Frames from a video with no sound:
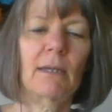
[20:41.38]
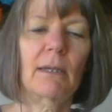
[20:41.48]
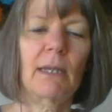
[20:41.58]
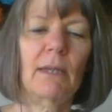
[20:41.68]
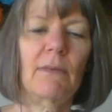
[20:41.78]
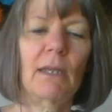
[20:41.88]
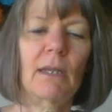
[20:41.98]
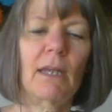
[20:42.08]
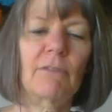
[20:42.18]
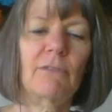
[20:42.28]
And
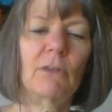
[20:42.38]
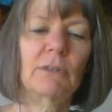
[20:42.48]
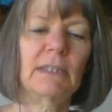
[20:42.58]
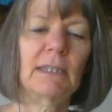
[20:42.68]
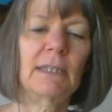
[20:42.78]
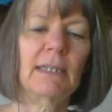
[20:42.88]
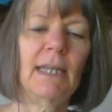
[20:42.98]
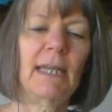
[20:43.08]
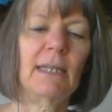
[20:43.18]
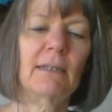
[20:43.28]
then I folded it
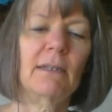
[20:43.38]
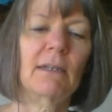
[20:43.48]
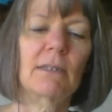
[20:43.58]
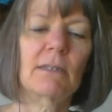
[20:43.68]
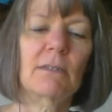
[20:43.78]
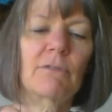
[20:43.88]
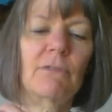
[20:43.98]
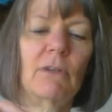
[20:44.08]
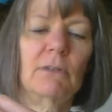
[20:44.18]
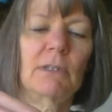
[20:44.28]
again and
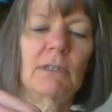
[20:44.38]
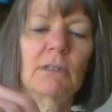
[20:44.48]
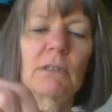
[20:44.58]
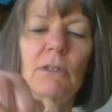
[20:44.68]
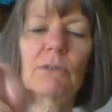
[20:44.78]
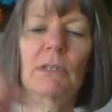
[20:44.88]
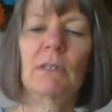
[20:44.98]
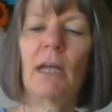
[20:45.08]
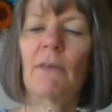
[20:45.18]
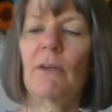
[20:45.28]
sewed
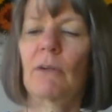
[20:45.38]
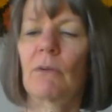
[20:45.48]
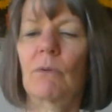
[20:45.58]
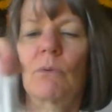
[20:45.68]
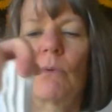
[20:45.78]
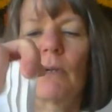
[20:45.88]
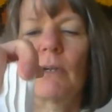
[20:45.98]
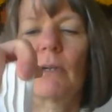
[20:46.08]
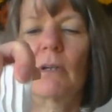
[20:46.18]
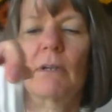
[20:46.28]
another
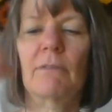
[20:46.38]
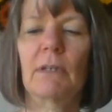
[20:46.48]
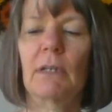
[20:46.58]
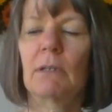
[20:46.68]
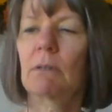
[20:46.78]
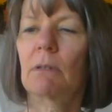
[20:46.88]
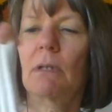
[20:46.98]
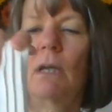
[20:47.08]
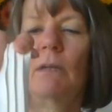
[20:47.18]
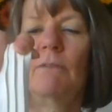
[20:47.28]

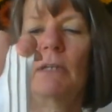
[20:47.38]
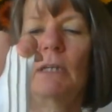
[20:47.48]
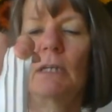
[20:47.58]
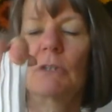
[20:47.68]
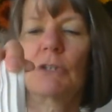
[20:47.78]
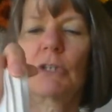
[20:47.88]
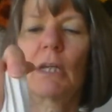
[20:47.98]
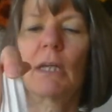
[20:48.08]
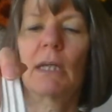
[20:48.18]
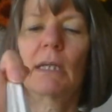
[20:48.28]
1/4 inch
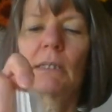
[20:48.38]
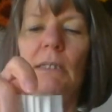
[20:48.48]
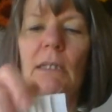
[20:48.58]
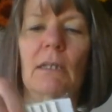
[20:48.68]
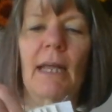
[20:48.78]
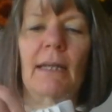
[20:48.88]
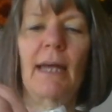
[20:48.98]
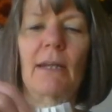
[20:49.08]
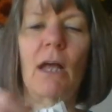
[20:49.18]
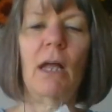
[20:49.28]
until I
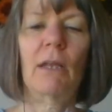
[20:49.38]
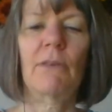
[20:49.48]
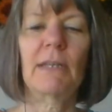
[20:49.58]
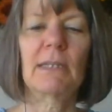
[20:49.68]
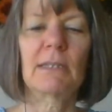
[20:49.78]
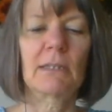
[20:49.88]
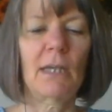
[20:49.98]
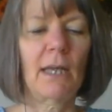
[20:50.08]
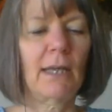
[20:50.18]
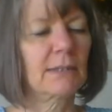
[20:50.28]
got all these
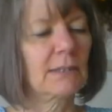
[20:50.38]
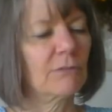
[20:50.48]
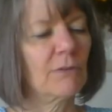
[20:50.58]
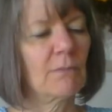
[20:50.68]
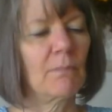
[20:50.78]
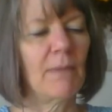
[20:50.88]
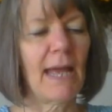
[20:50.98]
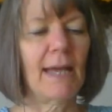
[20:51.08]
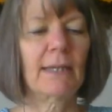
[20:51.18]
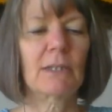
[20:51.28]
tucks. And from the
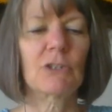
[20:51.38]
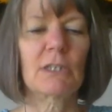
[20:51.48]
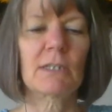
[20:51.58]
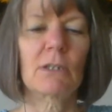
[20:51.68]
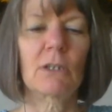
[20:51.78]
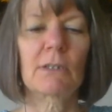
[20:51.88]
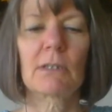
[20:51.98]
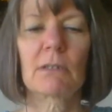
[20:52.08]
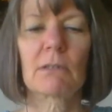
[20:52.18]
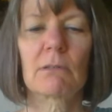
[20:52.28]
back, it just looks